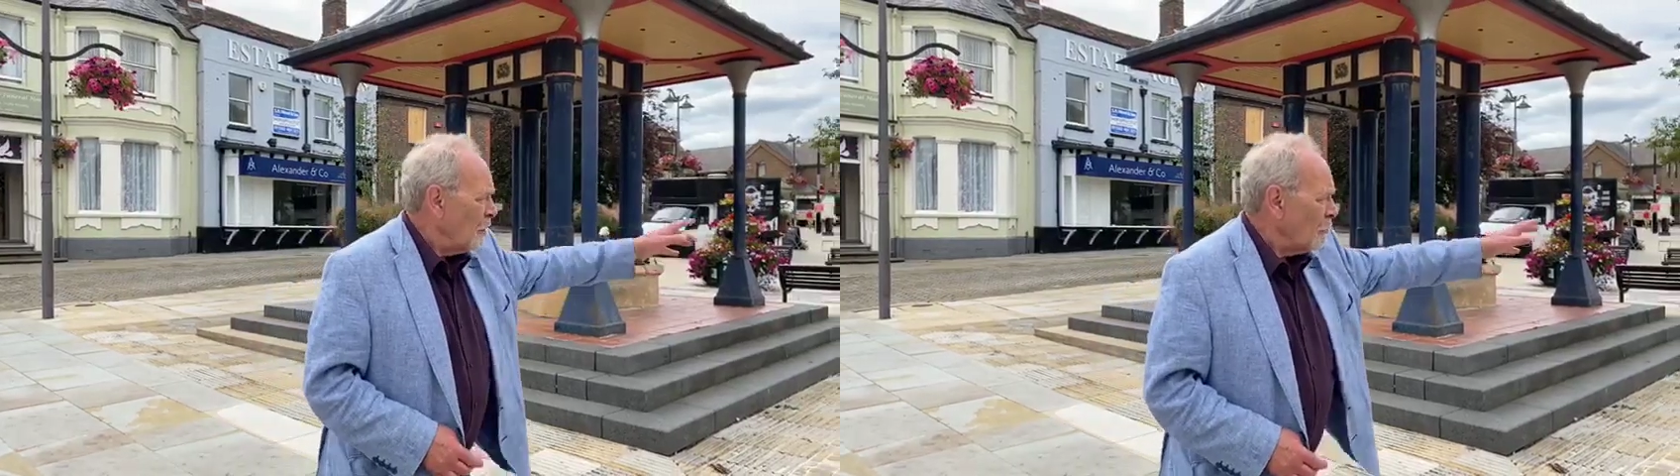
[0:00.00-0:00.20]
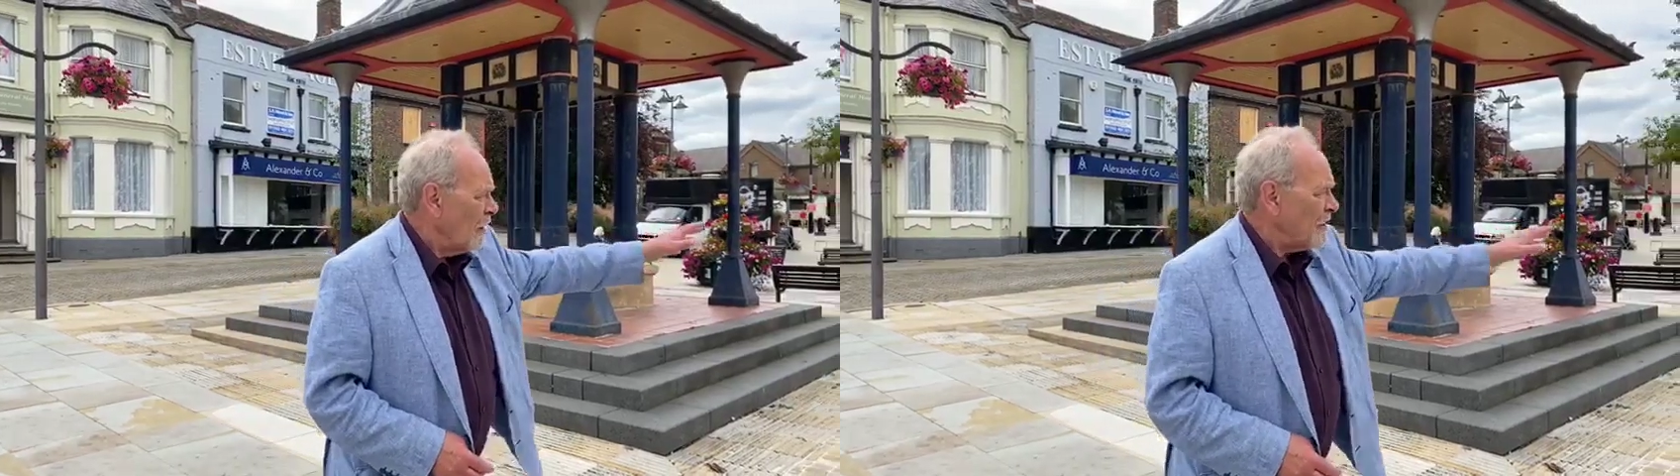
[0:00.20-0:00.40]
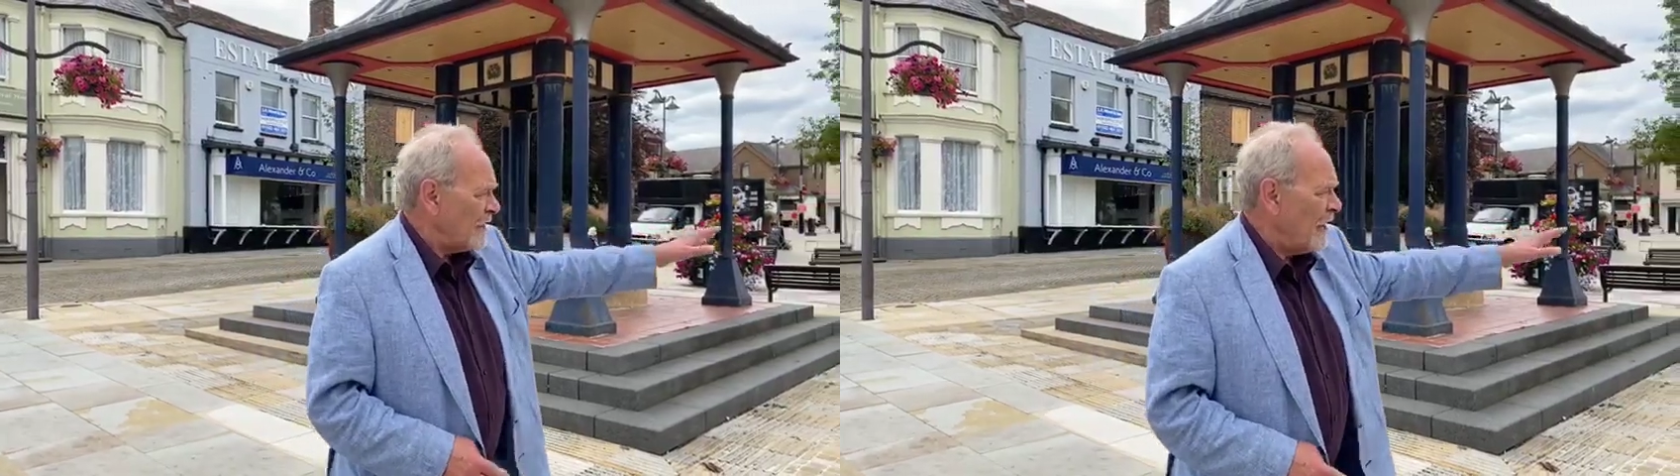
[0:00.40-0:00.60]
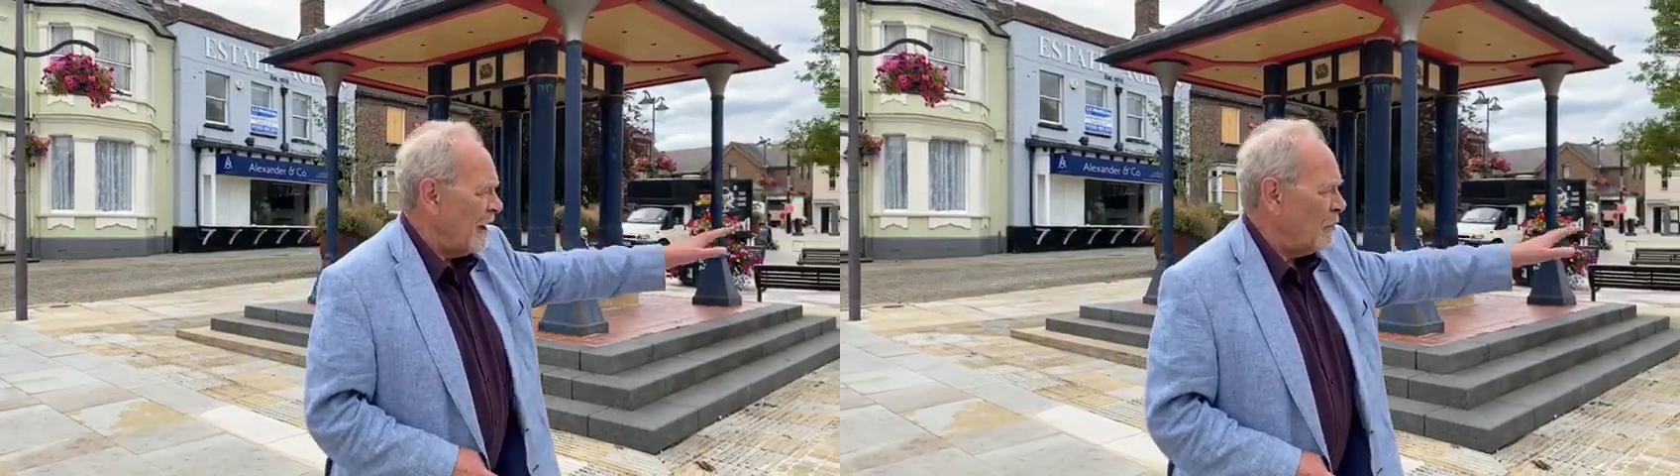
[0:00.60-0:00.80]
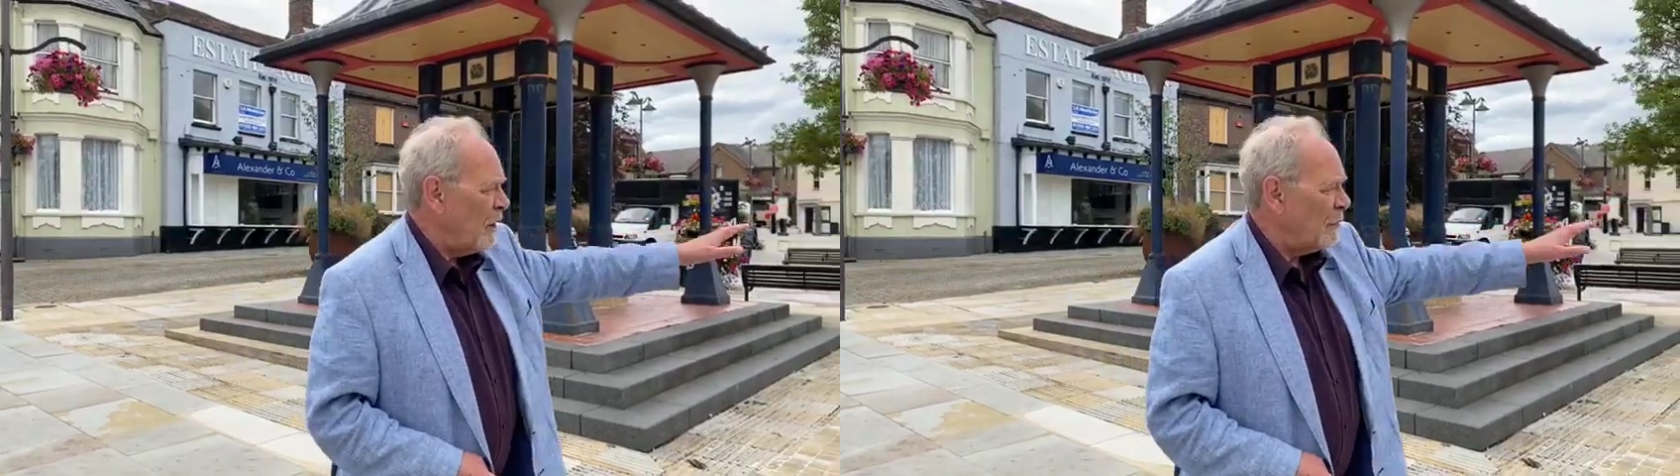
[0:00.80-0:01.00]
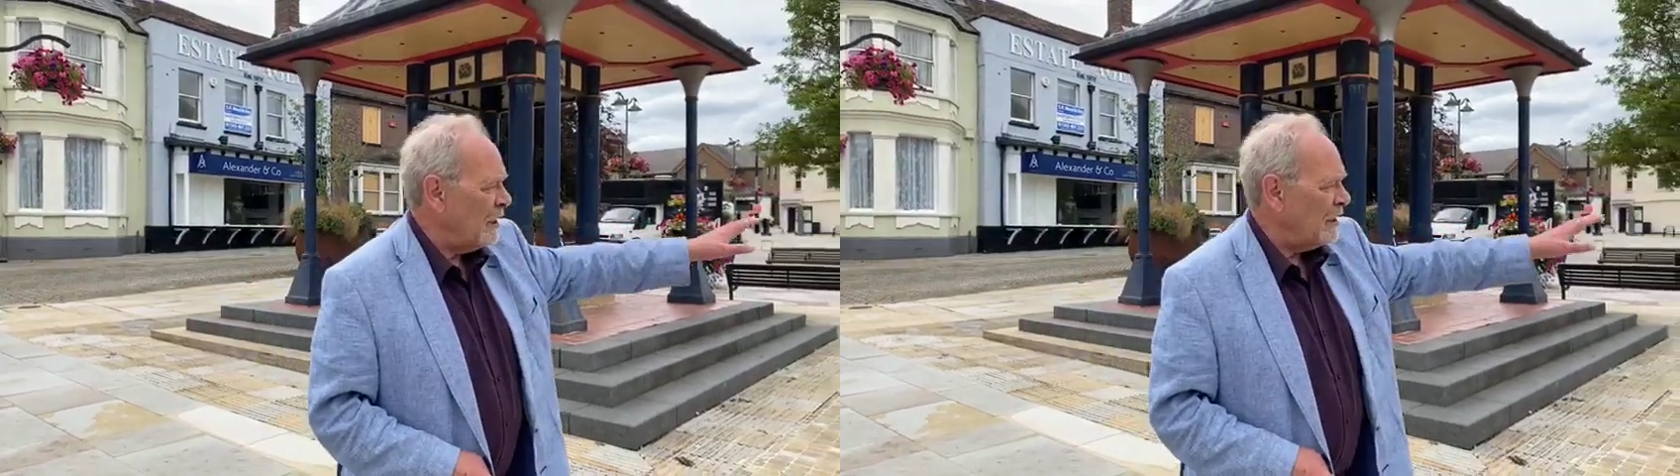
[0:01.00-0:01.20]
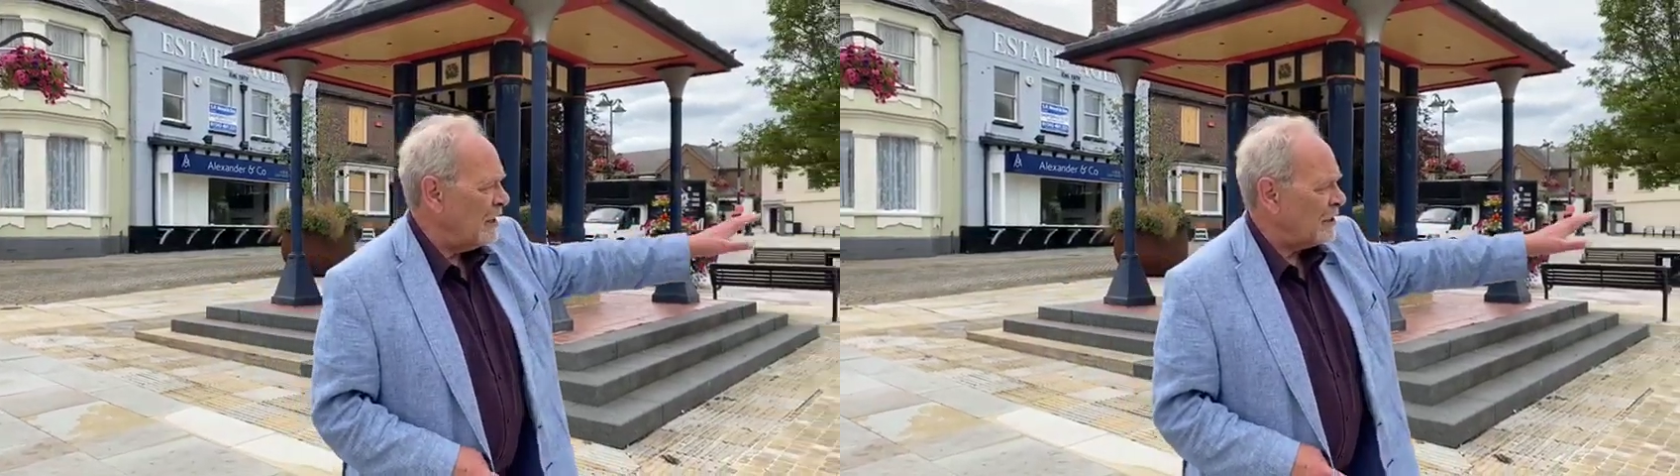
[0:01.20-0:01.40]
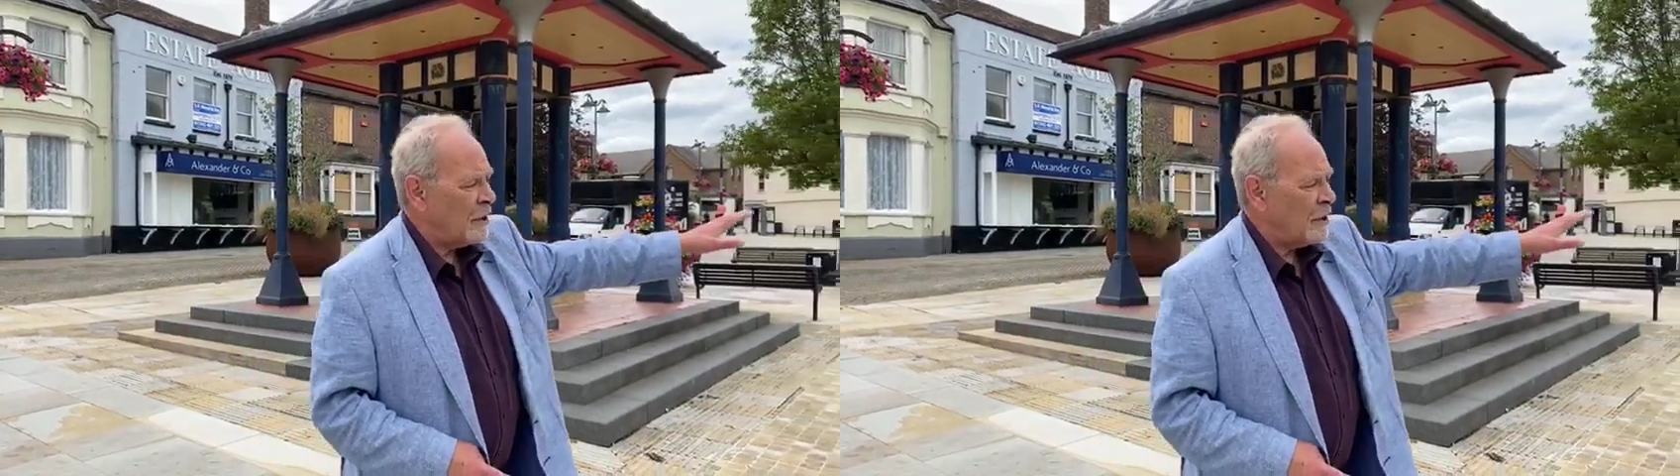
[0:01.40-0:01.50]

Right there, where we uh,